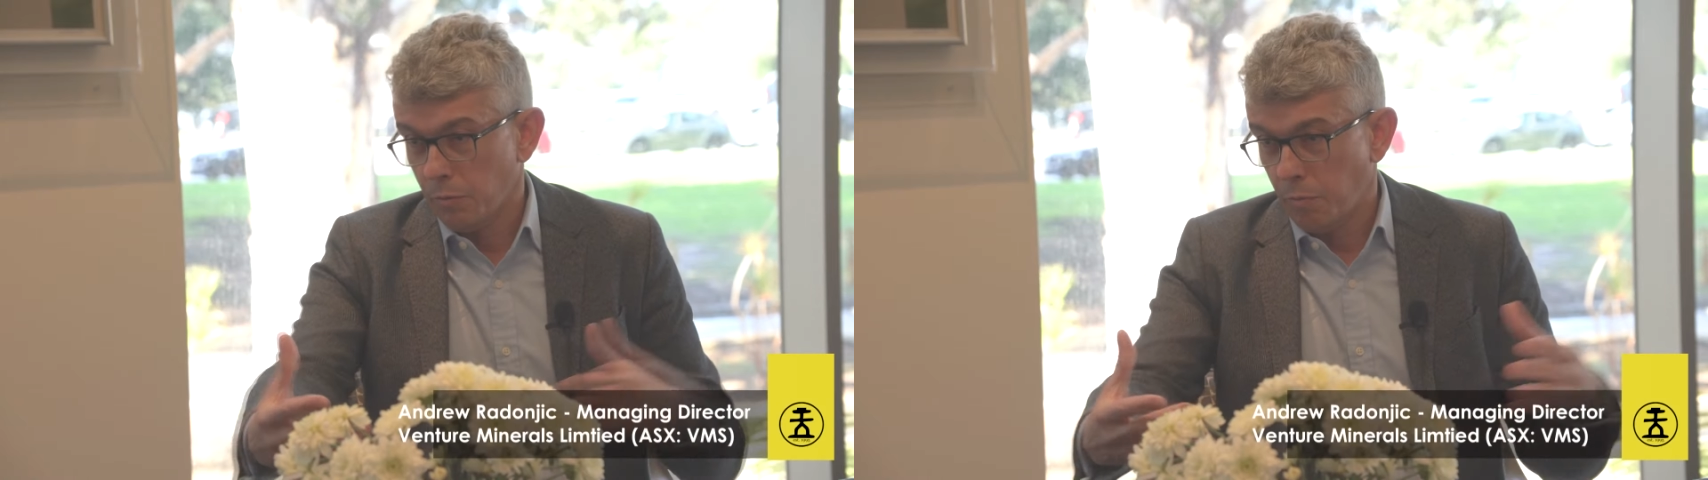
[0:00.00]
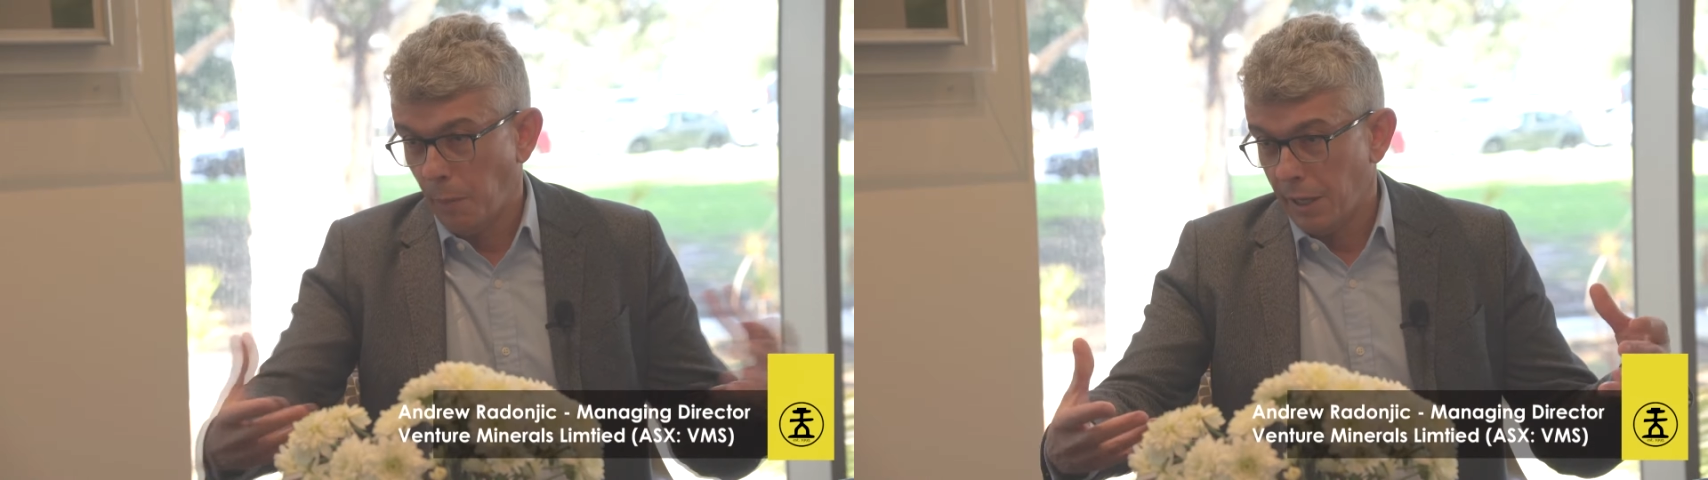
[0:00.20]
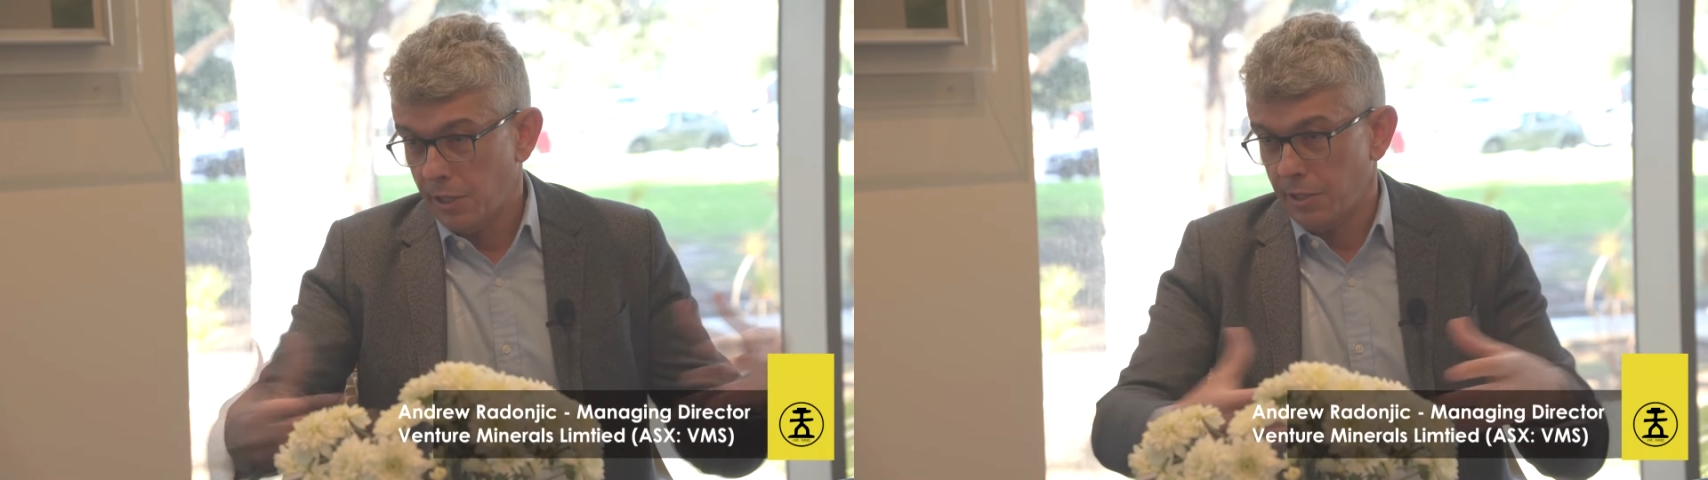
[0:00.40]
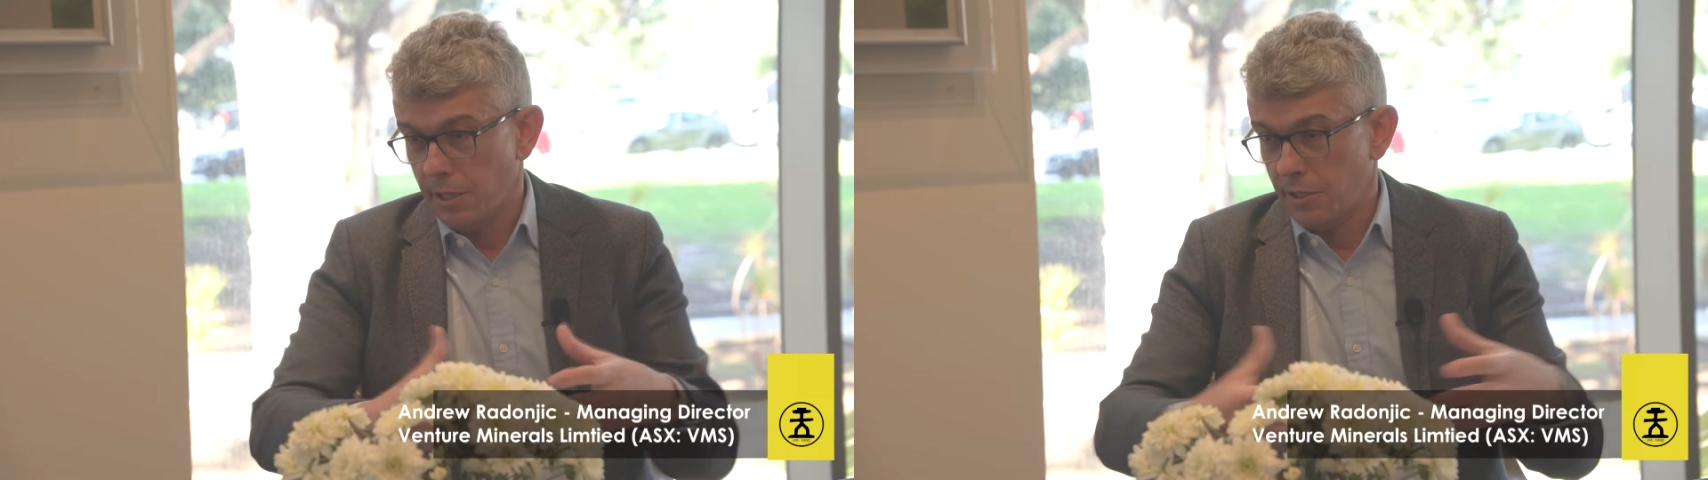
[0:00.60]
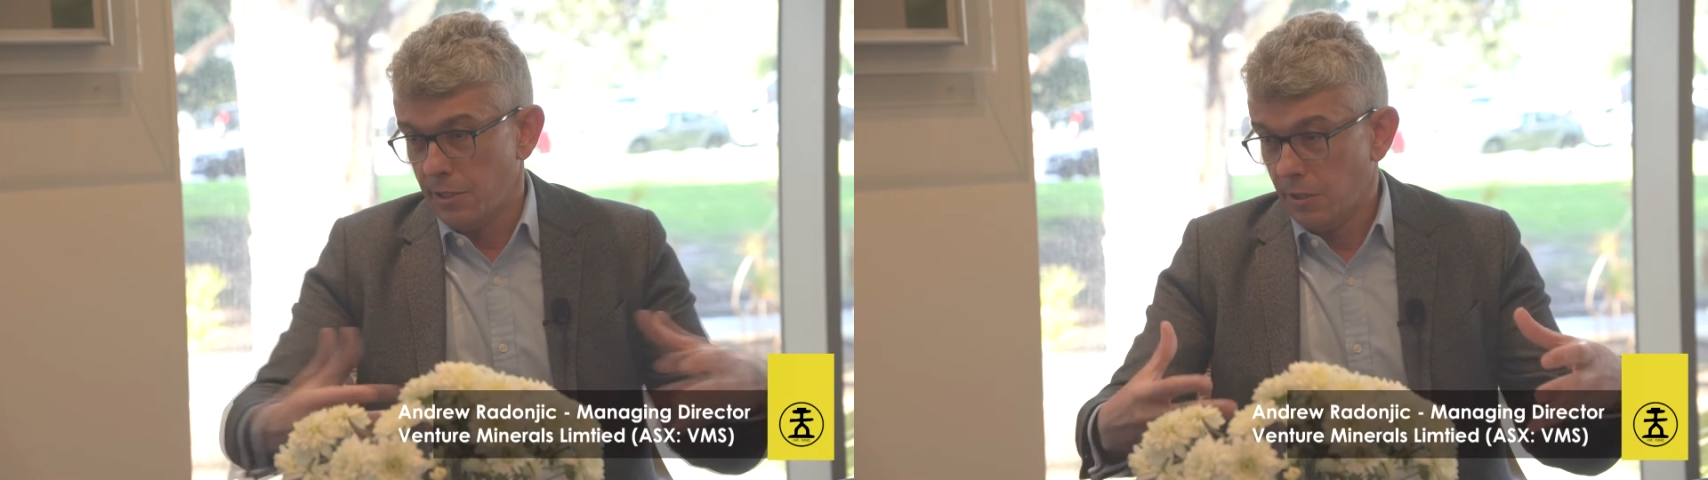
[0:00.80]
population
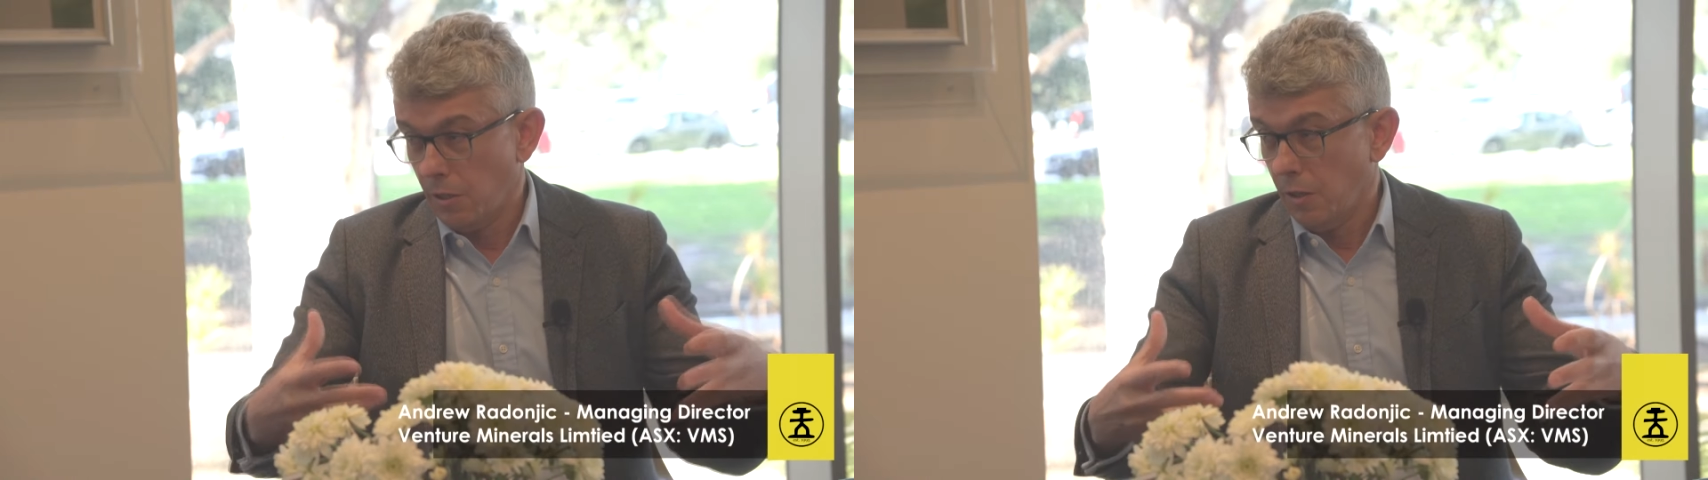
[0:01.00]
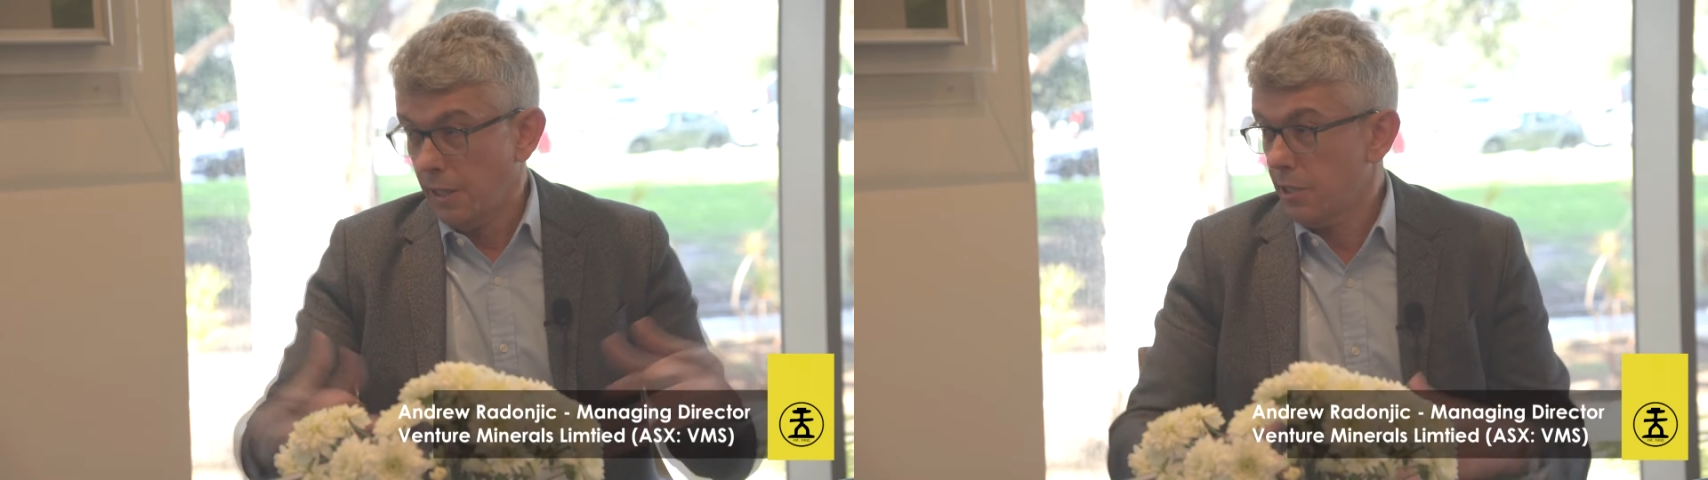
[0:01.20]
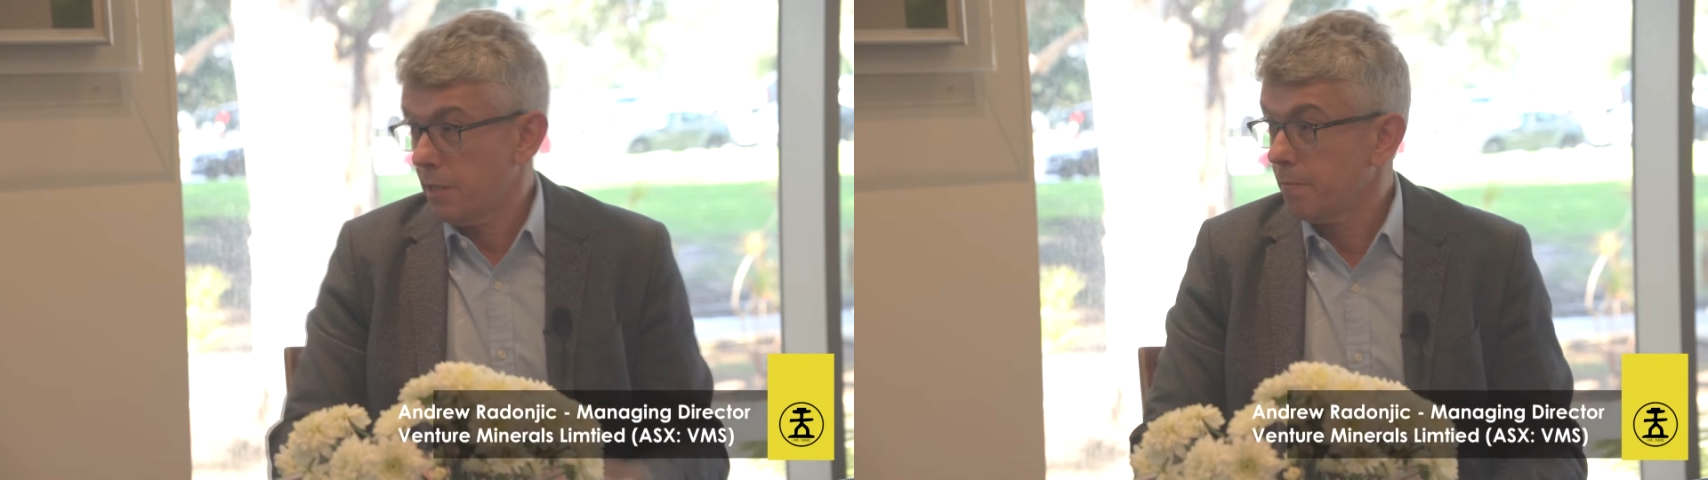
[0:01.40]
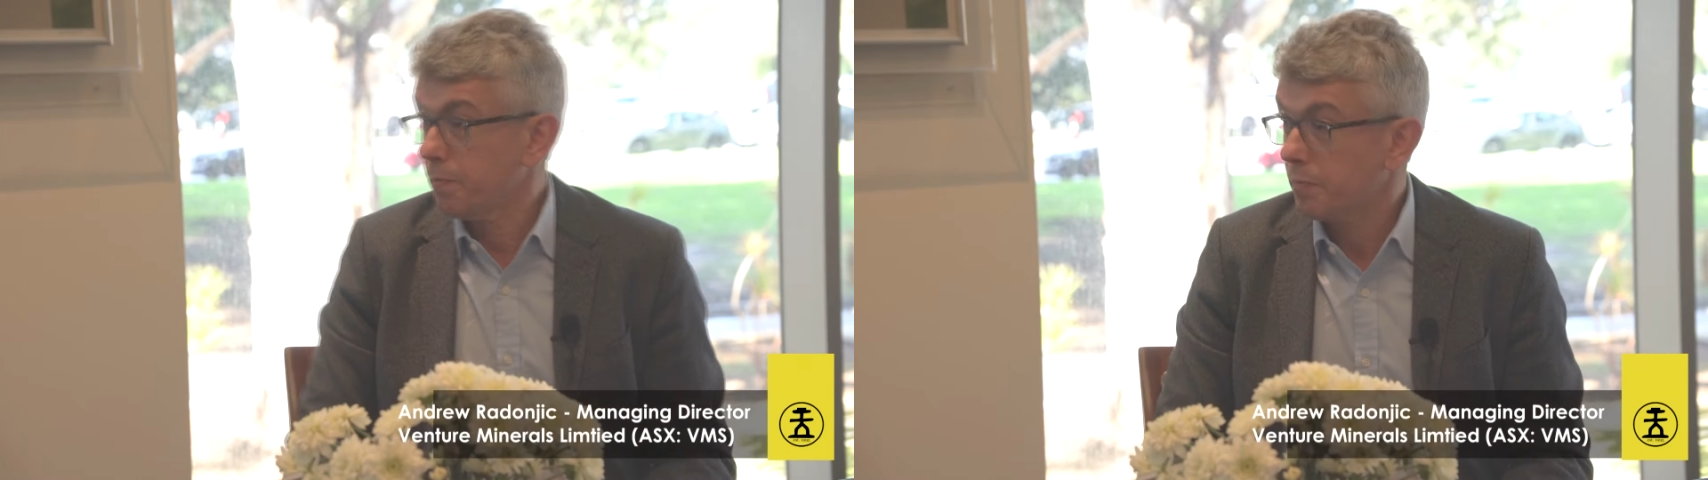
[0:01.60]
density is a lot less,